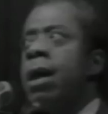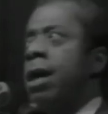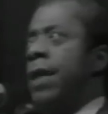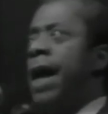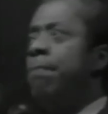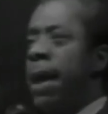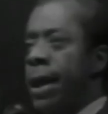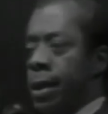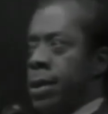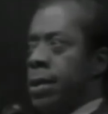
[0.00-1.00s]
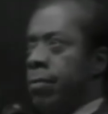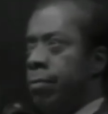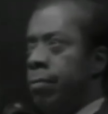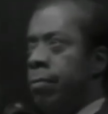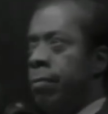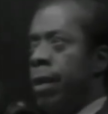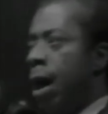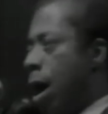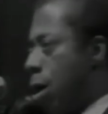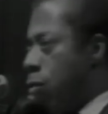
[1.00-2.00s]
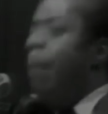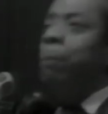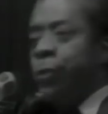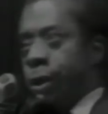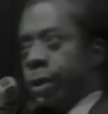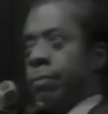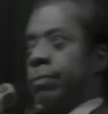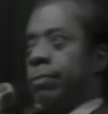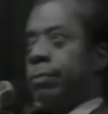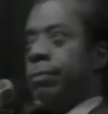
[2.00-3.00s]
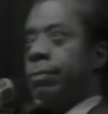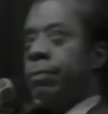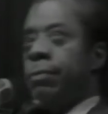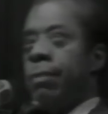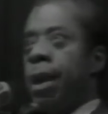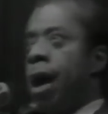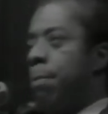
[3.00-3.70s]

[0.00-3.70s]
That meant a rupture, a